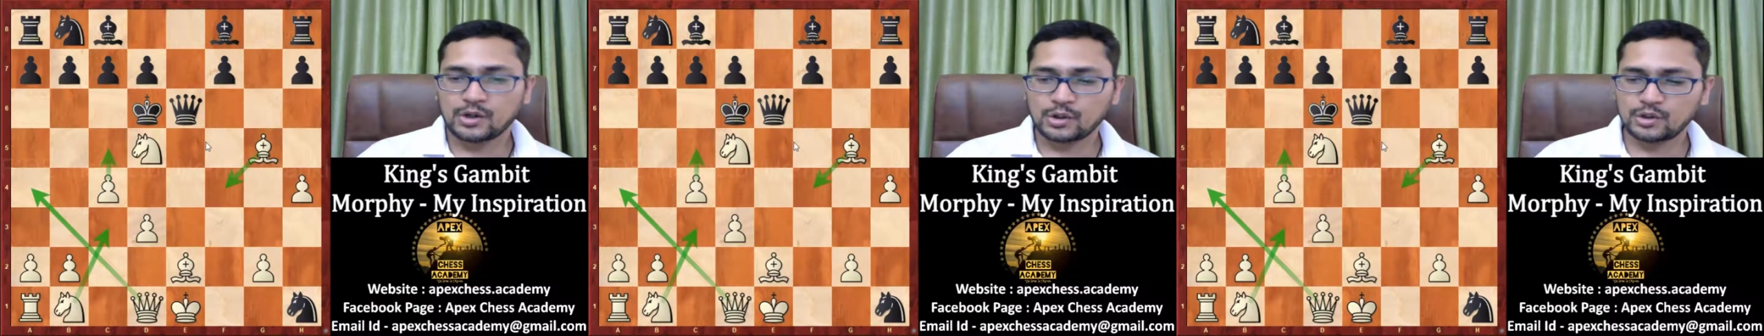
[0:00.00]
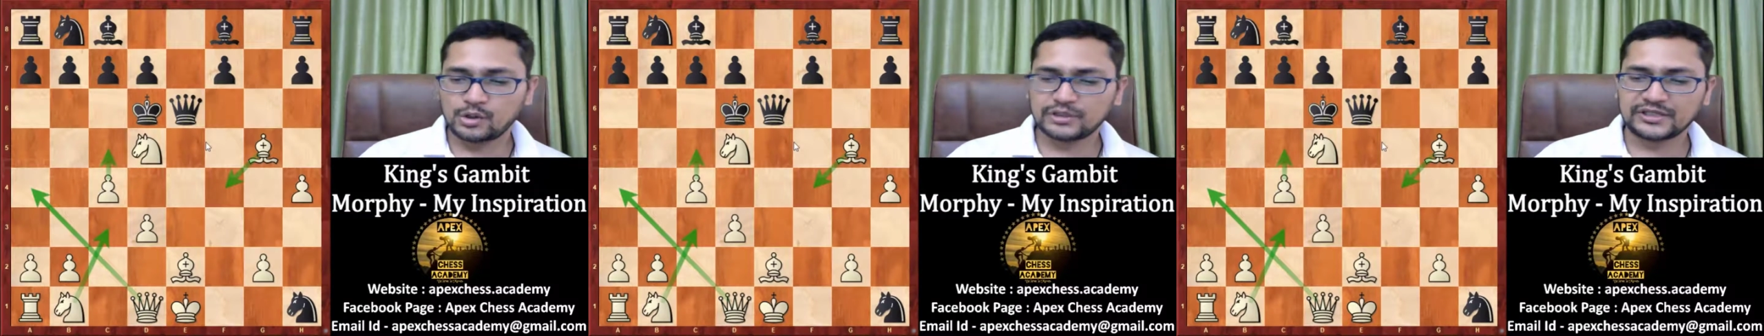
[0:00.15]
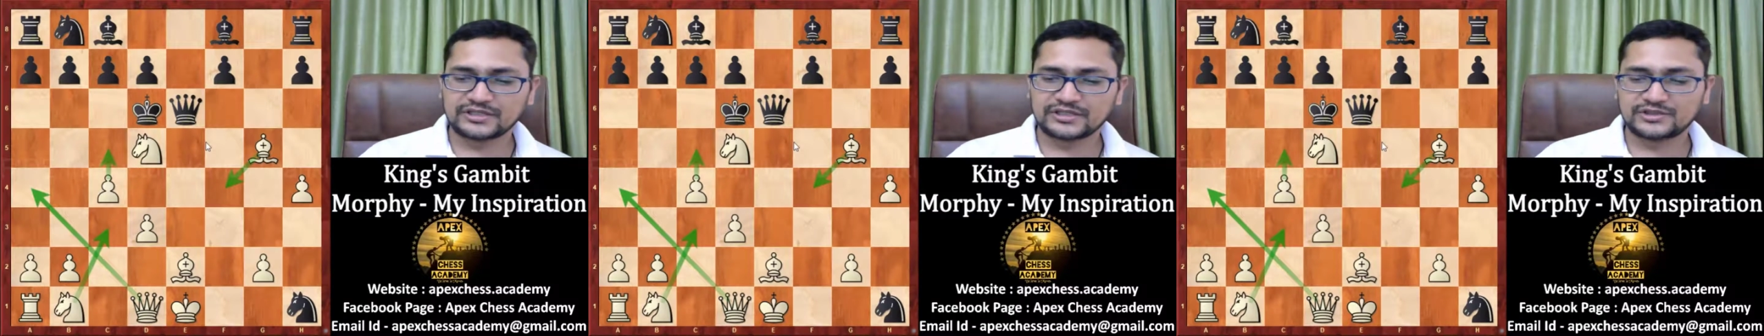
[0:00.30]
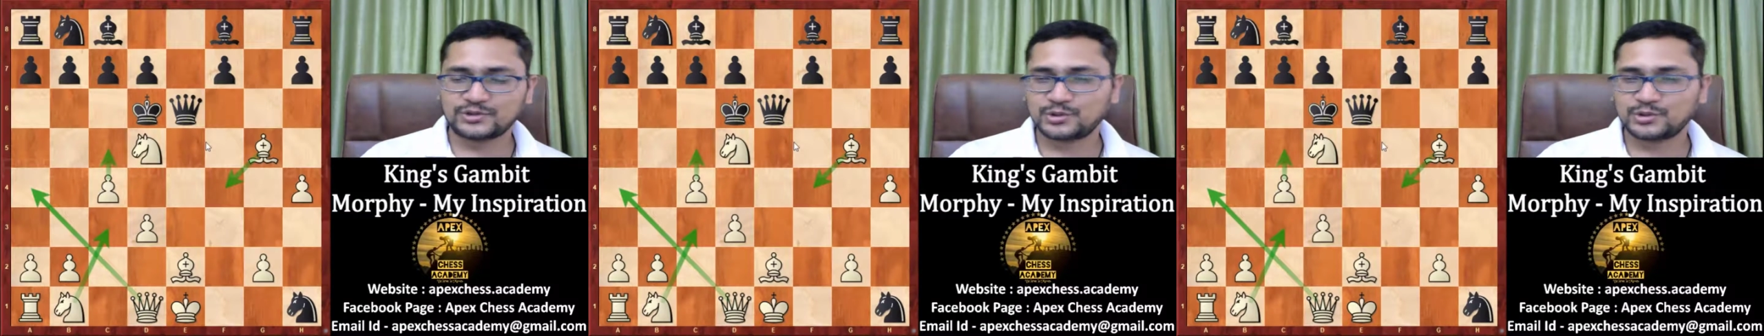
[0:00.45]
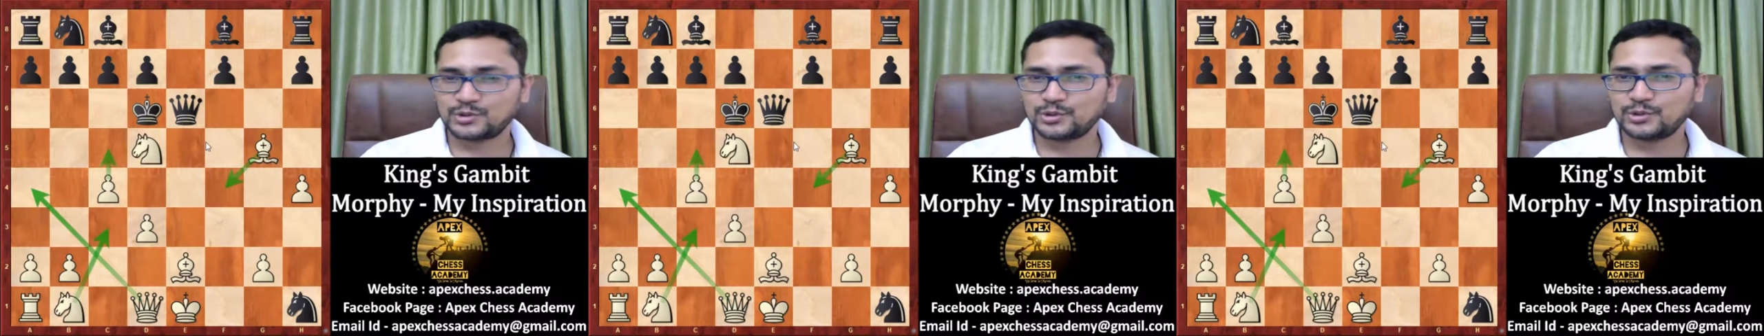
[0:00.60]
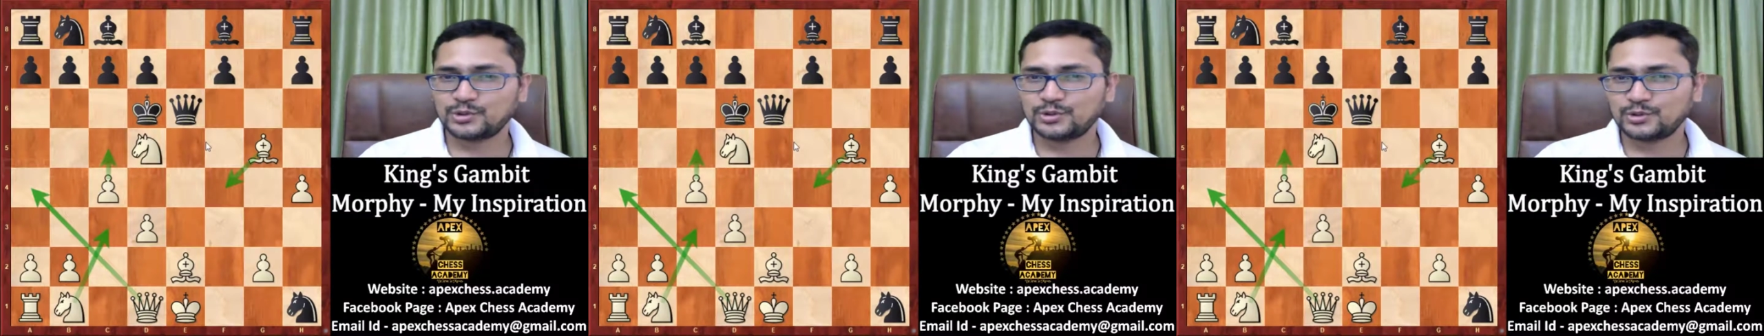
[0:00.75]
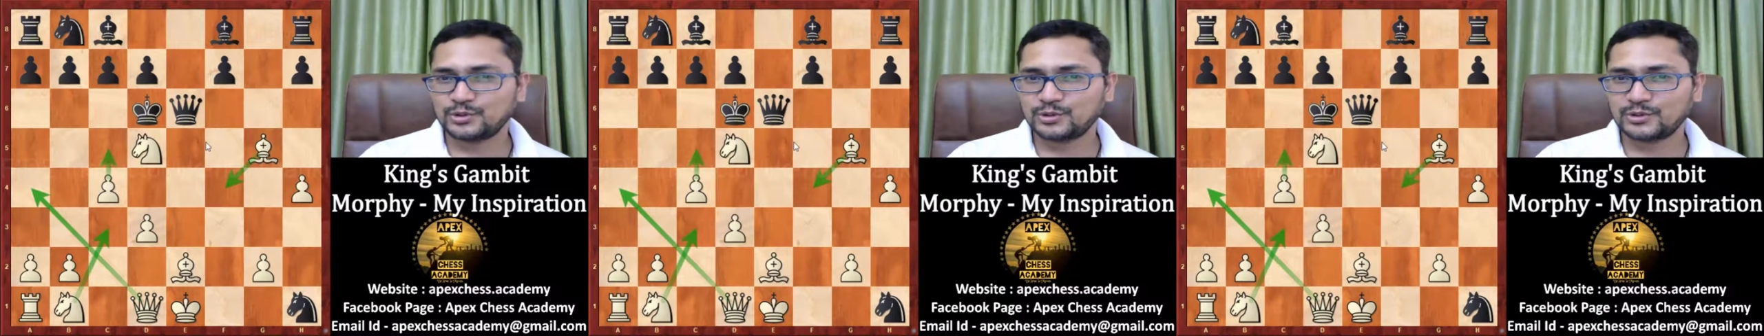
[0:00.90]
okay
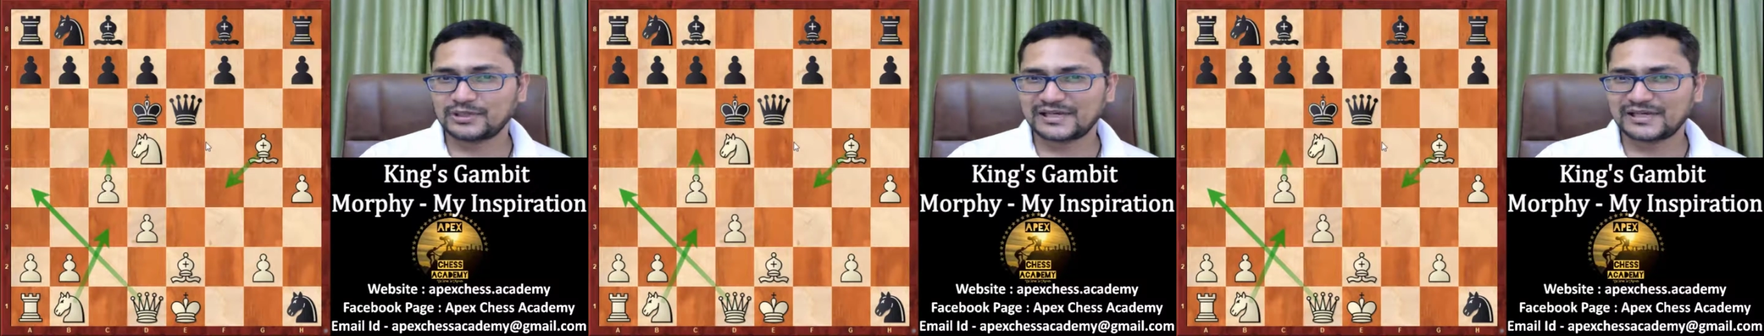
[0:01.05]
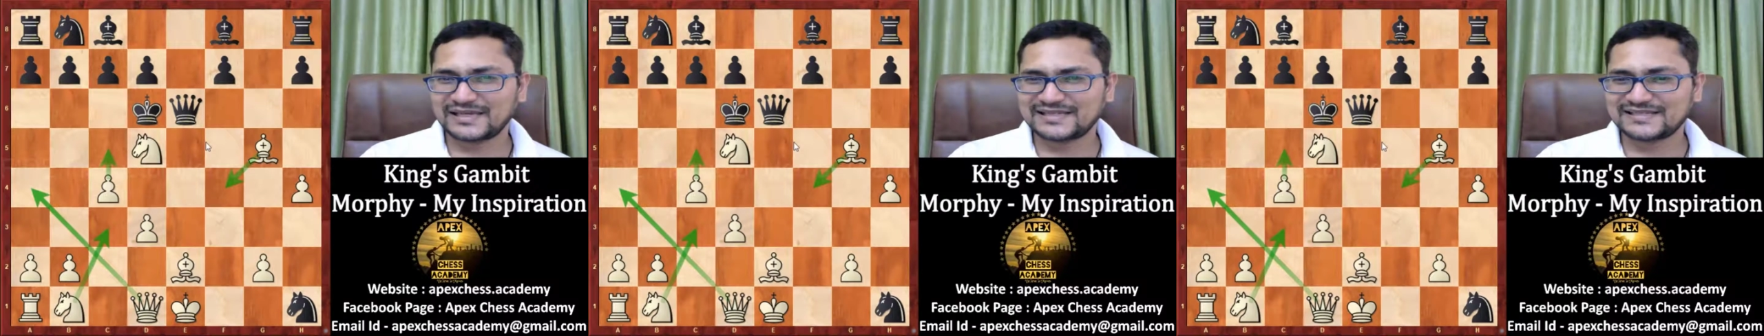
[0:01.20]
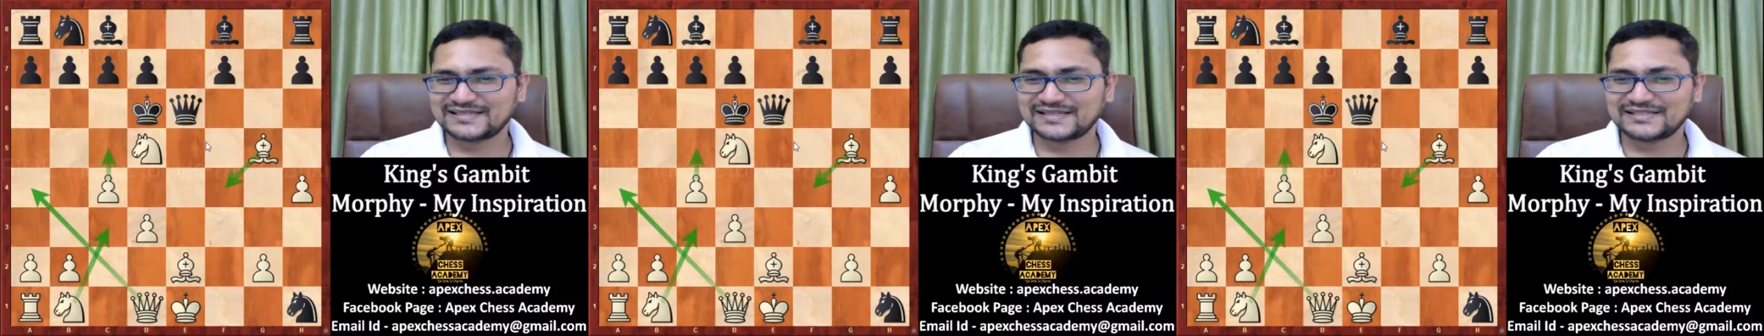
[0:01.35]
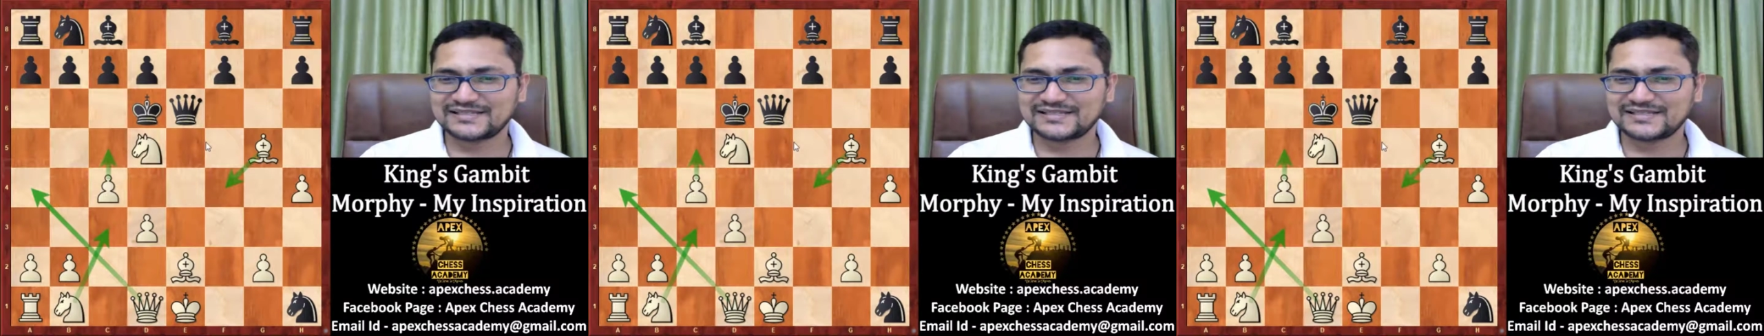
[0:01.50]
so guys I